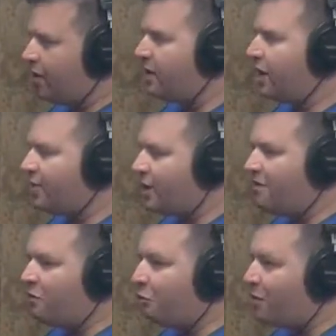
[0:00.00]
Okay, so I
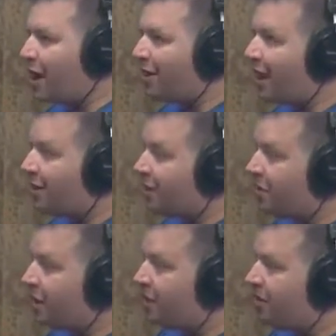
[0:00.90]
have a new podcast
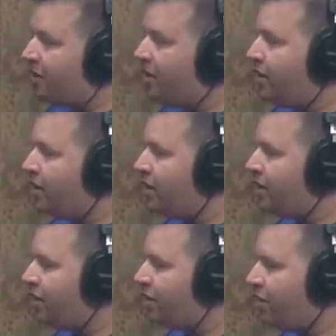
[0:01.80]
coming out,
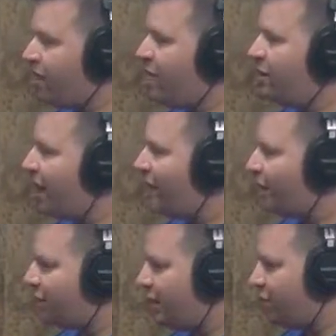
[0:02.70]
and brand new.
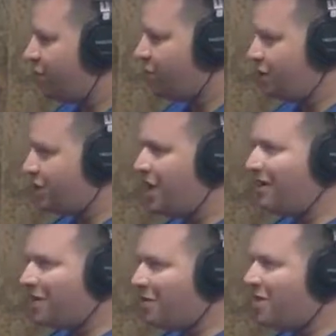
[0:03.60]
We're just
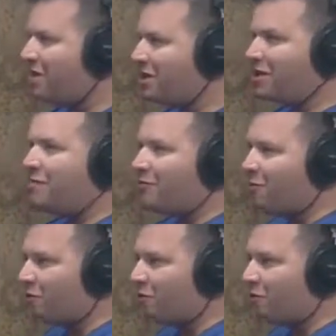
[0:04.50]
announcing it right now. This is the first.